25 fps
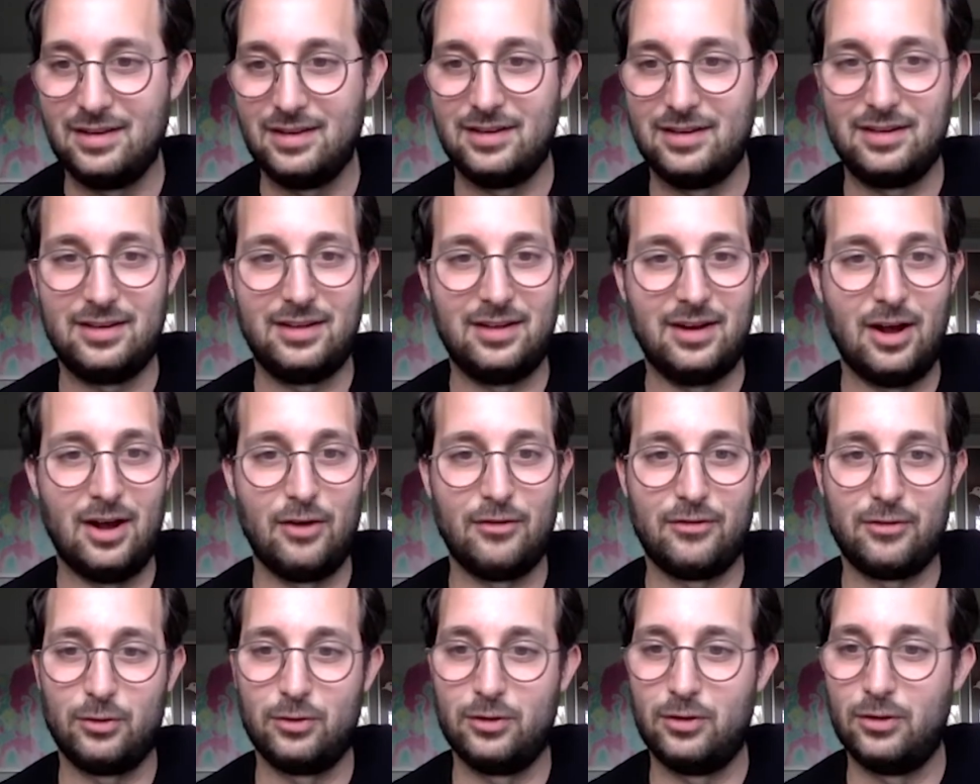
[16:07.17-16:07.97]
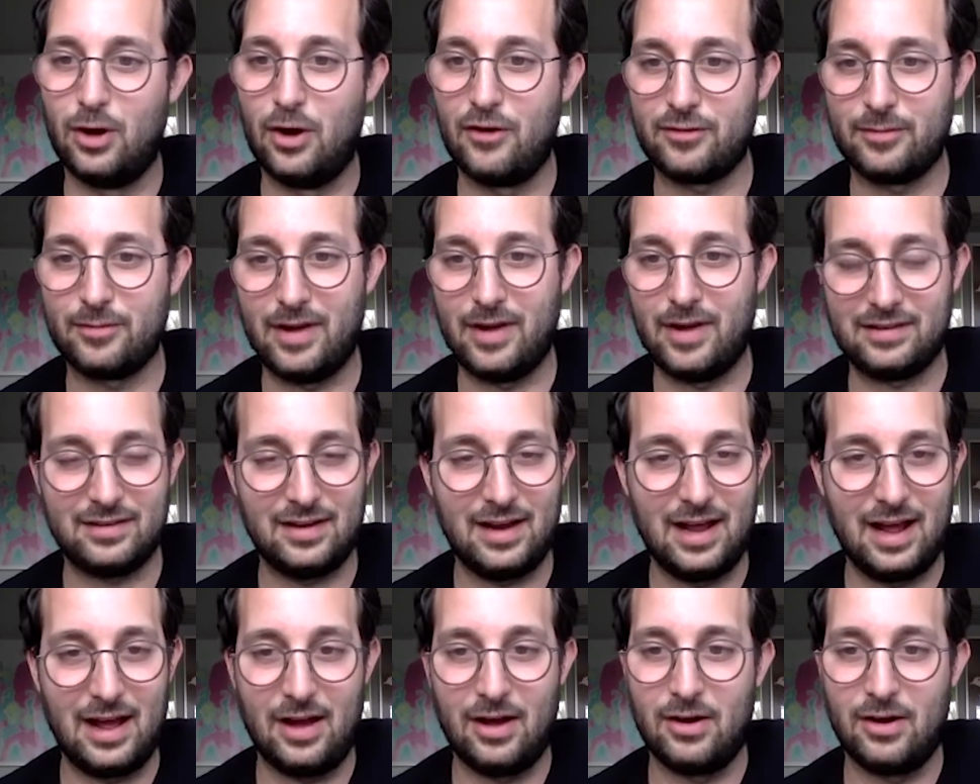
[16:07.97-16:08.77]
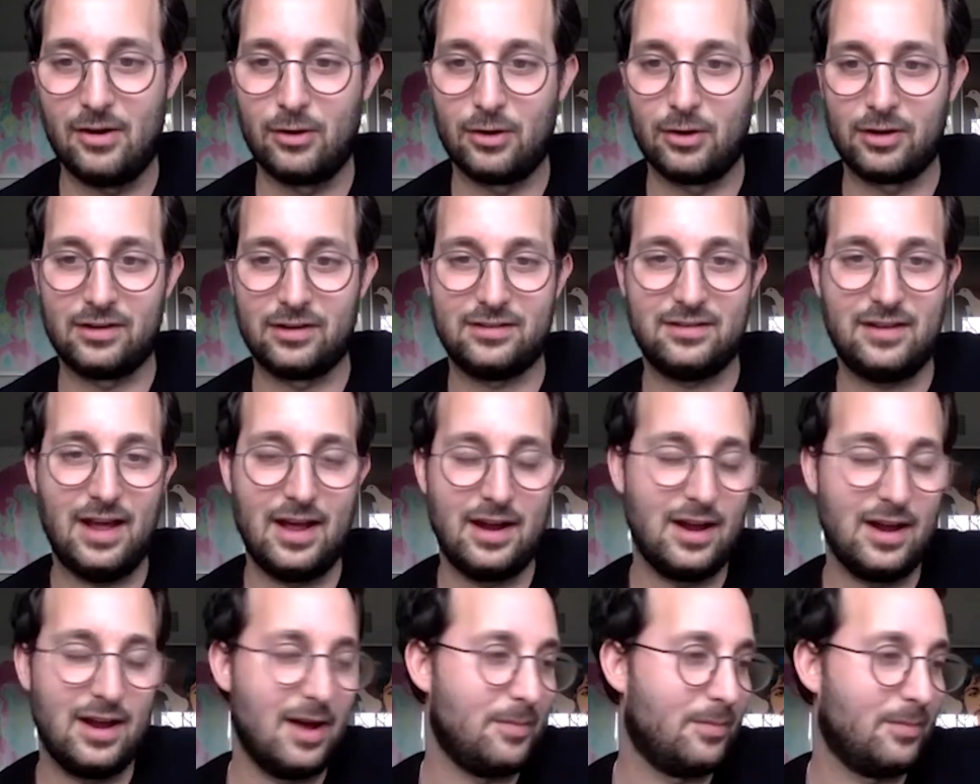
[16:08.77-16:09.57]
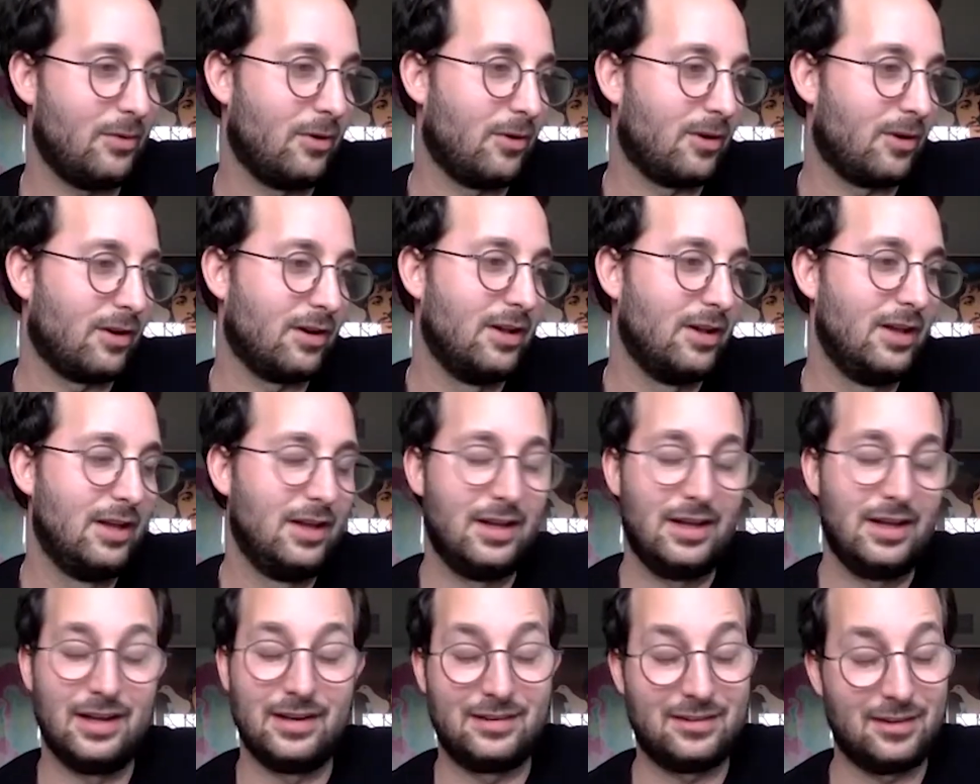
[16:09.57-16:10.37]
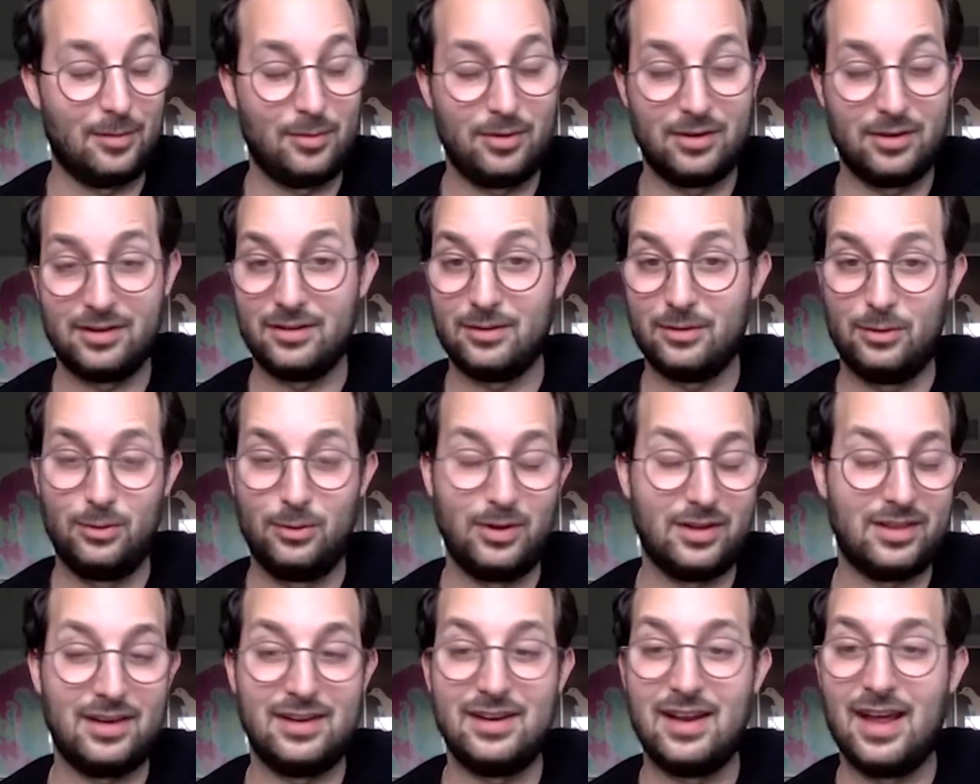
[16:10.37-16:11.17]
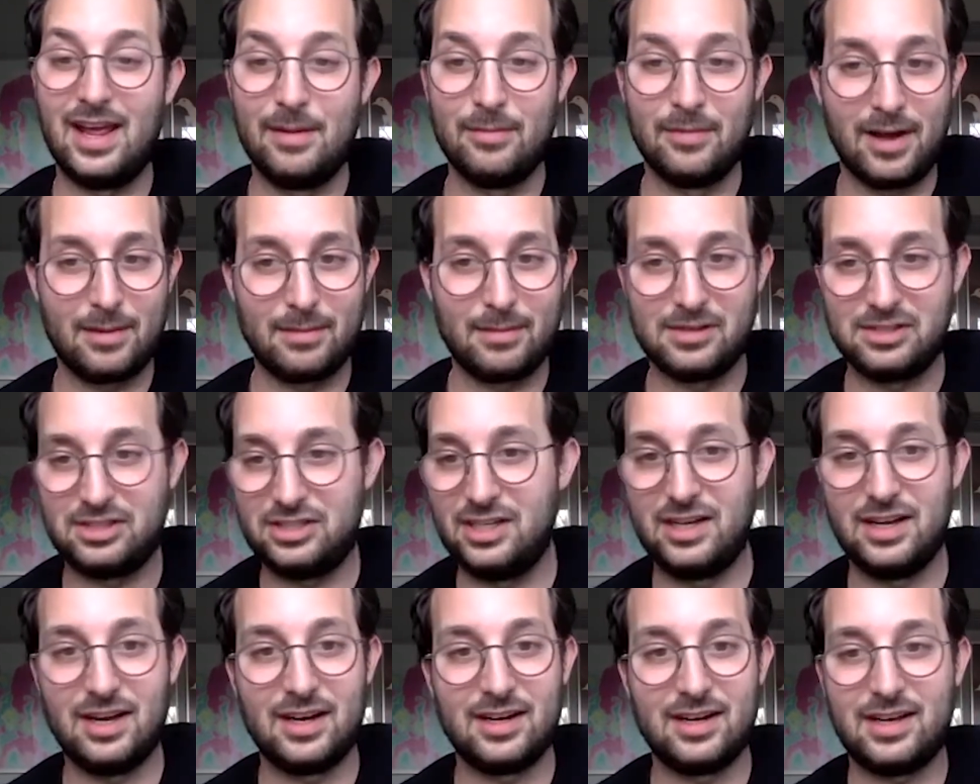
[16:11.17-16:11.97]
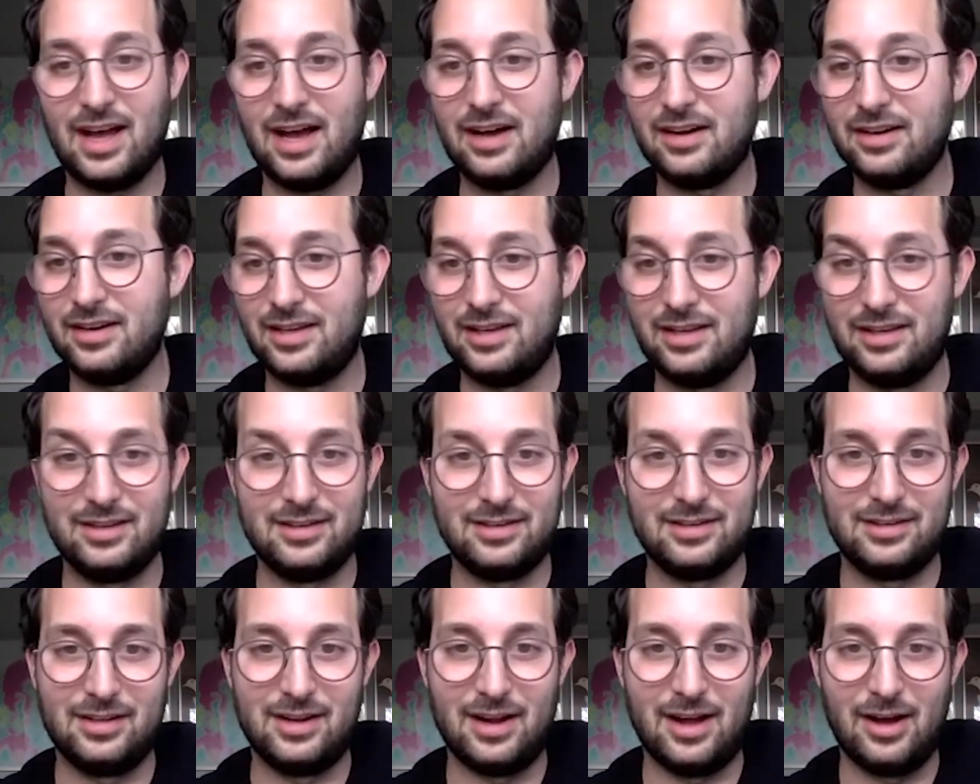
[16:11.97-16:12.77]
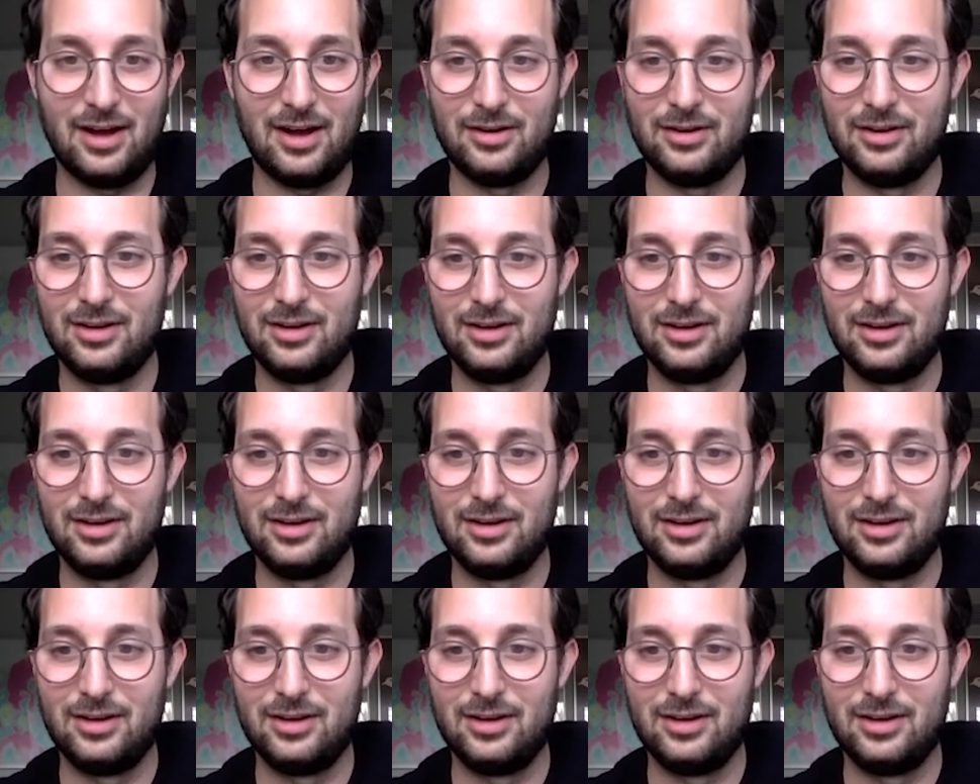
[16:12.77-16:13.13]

who you know from SNL or stand-up, or it's someone who with a name like Machine Gun Kelly, who